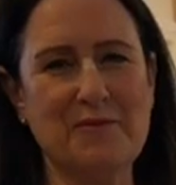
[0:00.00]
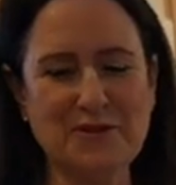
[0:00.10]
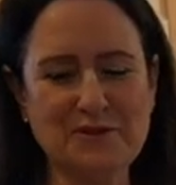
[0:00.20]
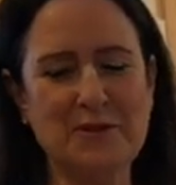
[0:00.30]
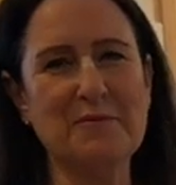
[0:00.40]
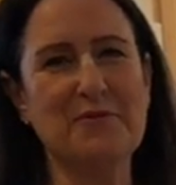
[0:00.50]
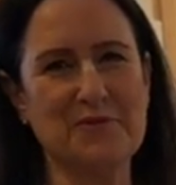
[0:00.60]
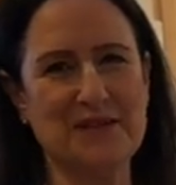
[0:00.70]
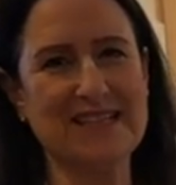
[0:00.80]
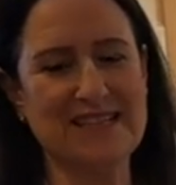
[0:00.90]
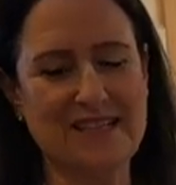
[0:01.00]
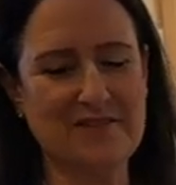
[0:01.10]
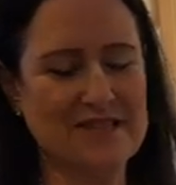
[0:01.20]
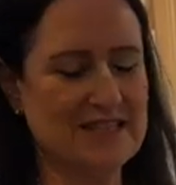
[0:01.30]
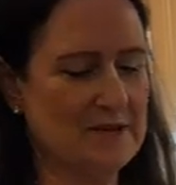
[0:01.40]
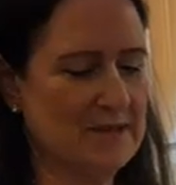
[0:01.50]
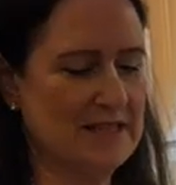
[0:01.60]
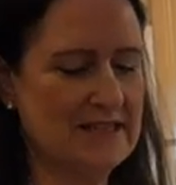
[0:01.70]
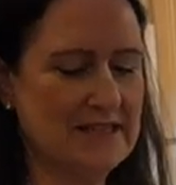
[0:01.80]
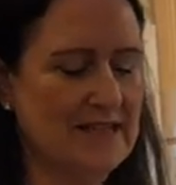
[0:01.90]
most people really love cinnamon.